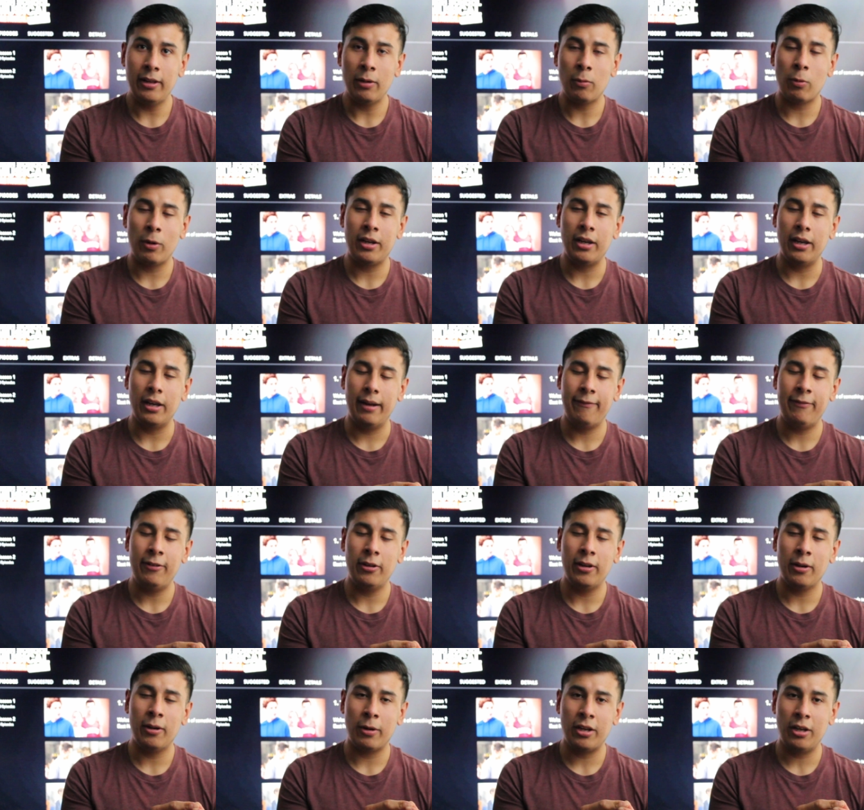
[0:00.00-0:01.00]
like Ricky, I feel
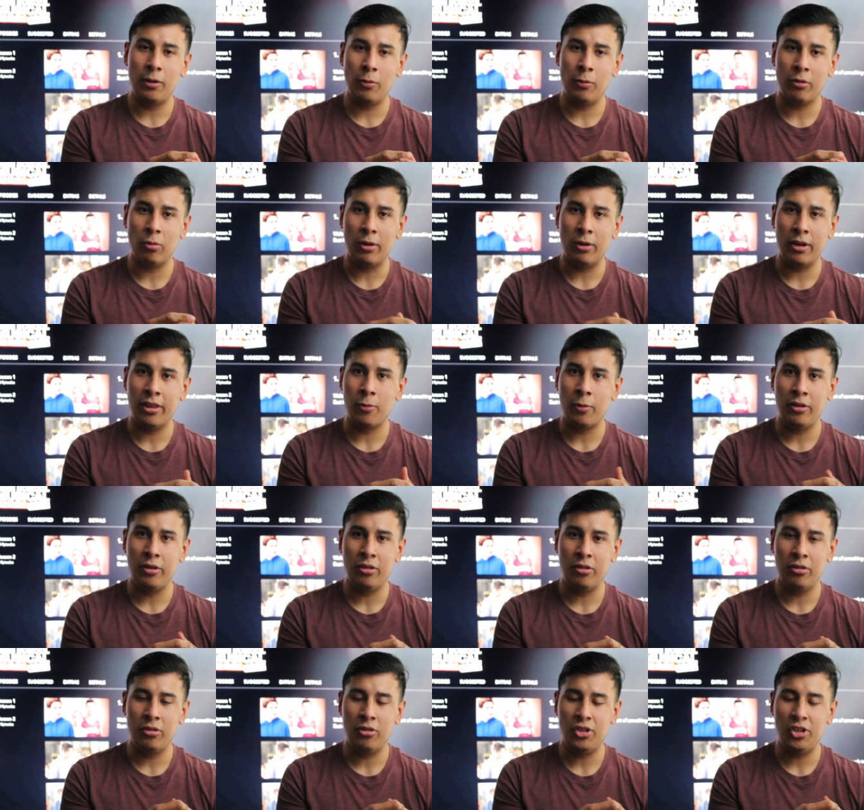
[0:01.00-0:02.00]
like Ricky was one of the
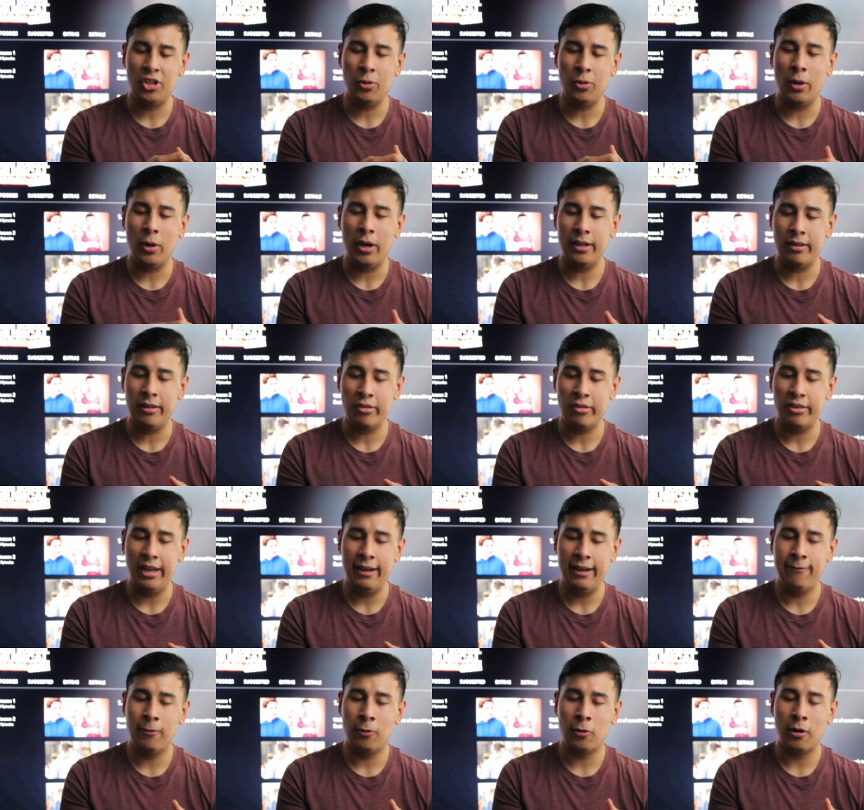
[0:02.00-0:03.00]
reasons she wanted to
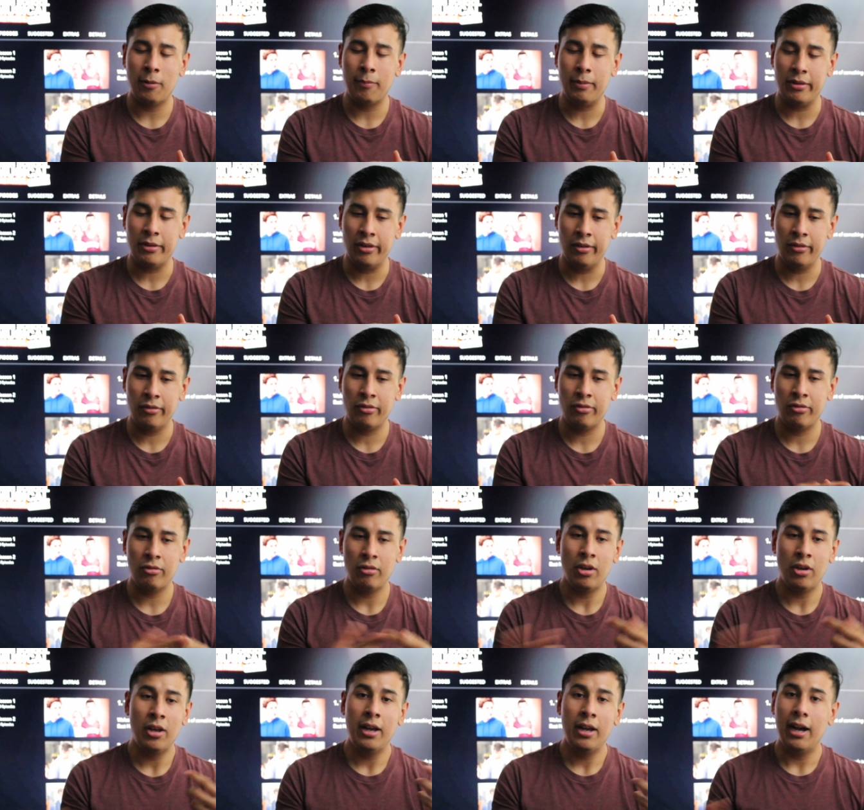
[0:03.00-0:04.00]
stay for, but since
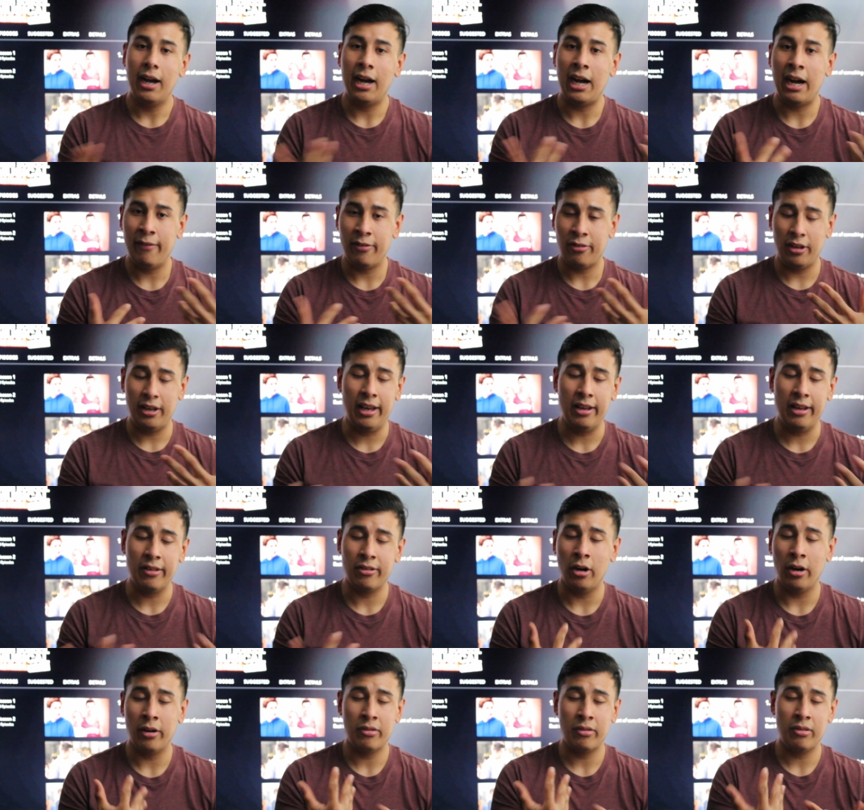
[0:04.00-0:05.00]
obviously his
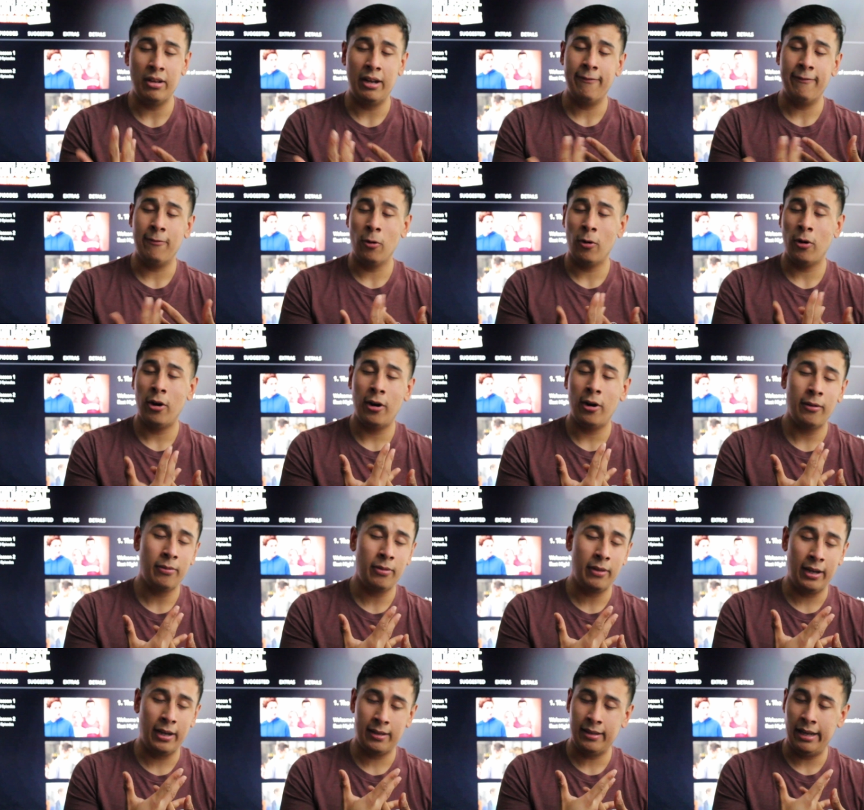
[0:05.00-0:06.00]
heart's not for her,
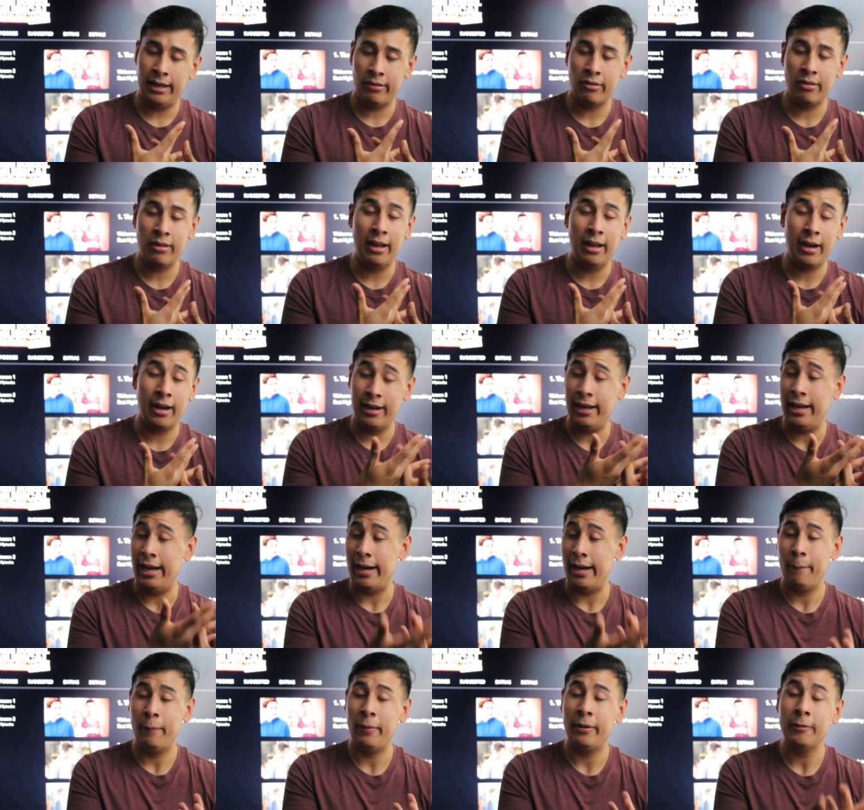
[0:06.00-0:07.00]
like, that's not going to
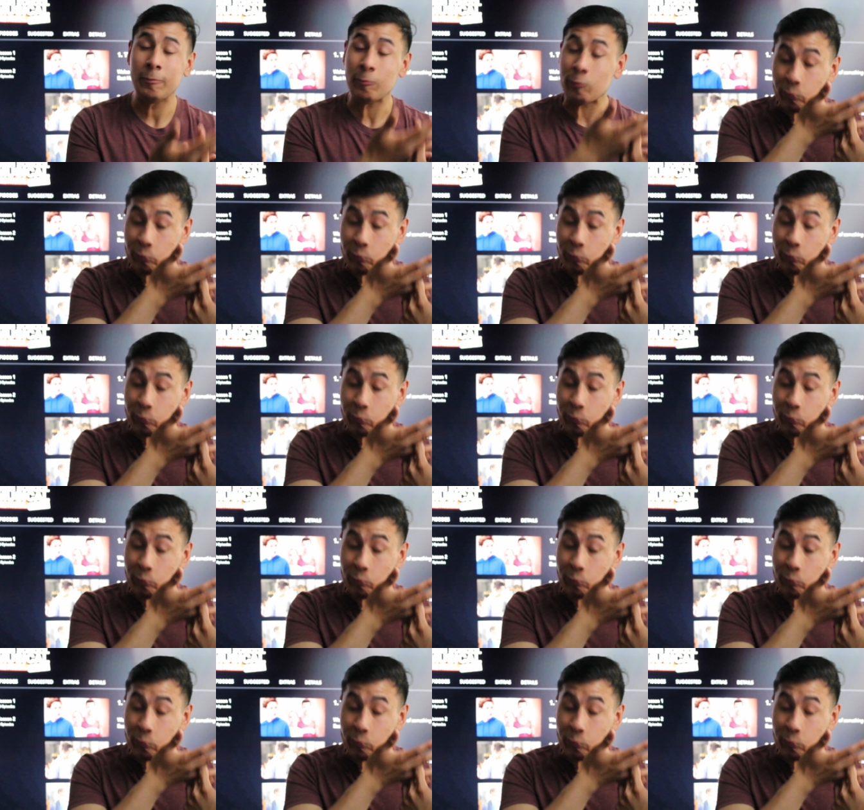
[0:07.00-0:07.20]
happen.